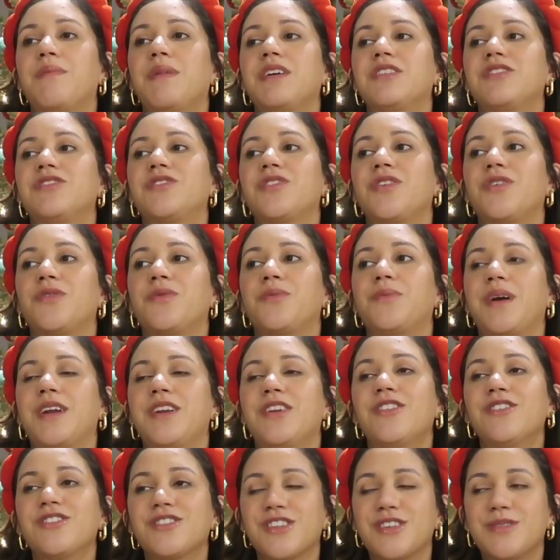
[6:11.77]
So my
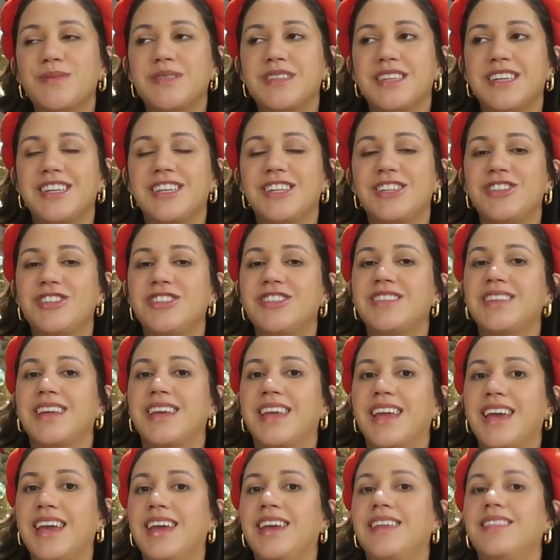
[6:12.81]
nurse comes in and she's like,
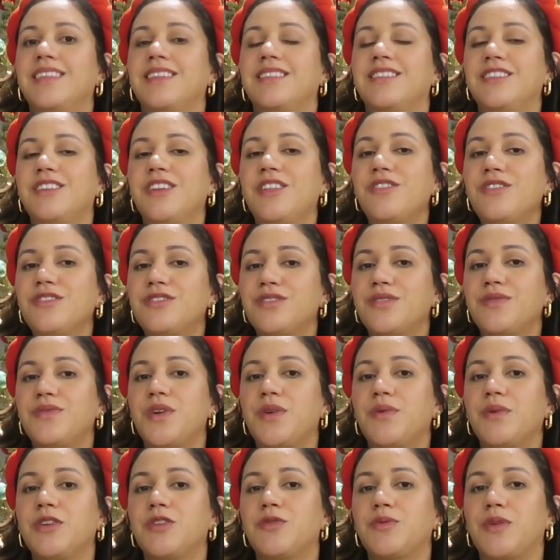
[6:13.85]
hey, that's another
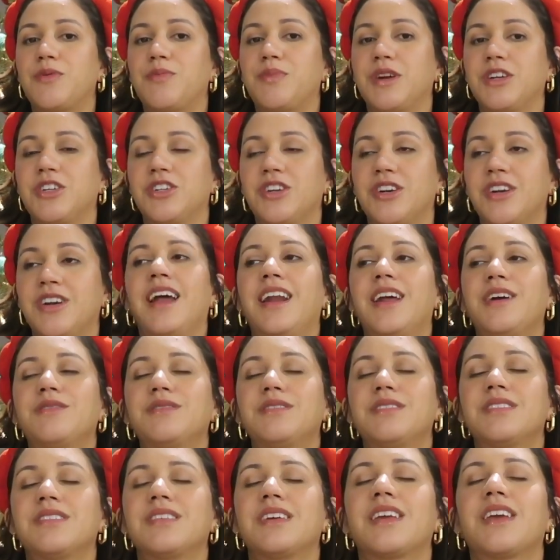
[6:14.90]
severe range blood pressure. And I
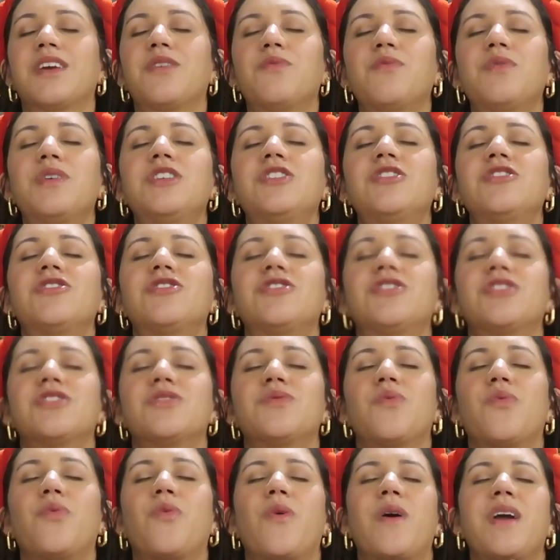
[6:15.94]
was just like, can we just
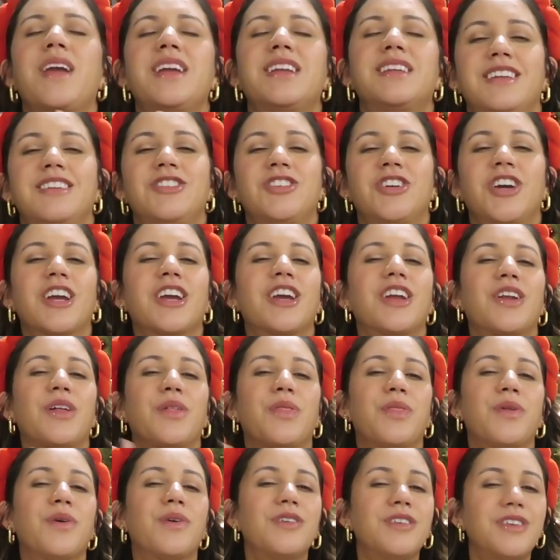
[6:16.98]
wait and check it a
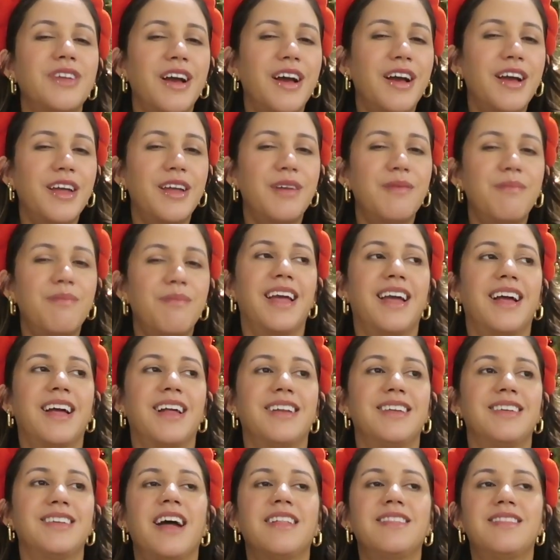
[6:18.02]
third time?
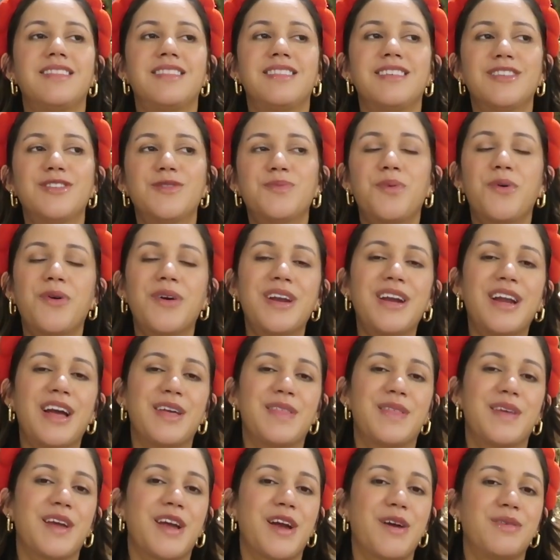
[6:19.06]
And at this point, I
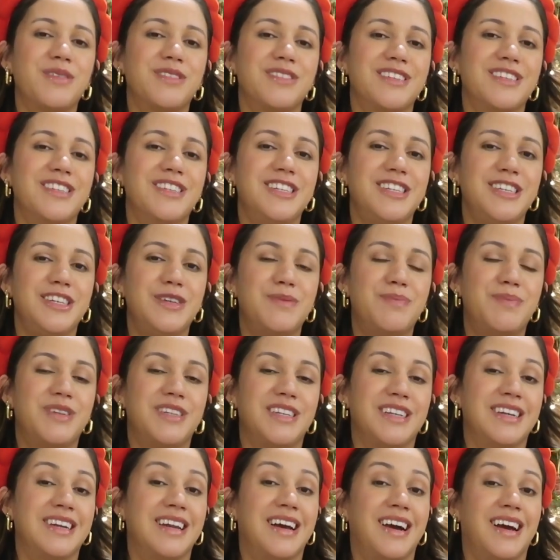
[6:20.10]
think I was in deep
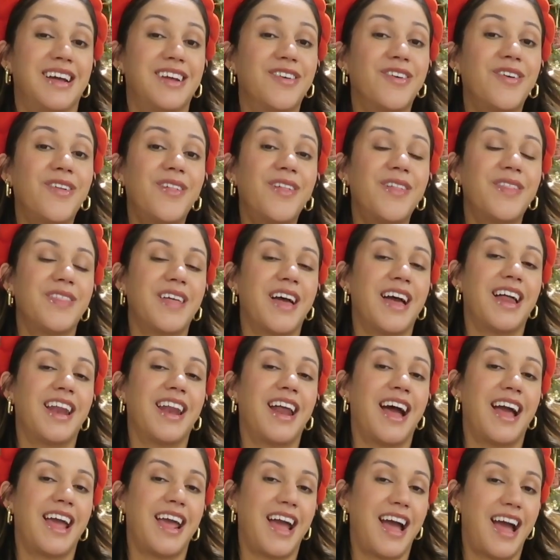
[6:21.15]
denial that I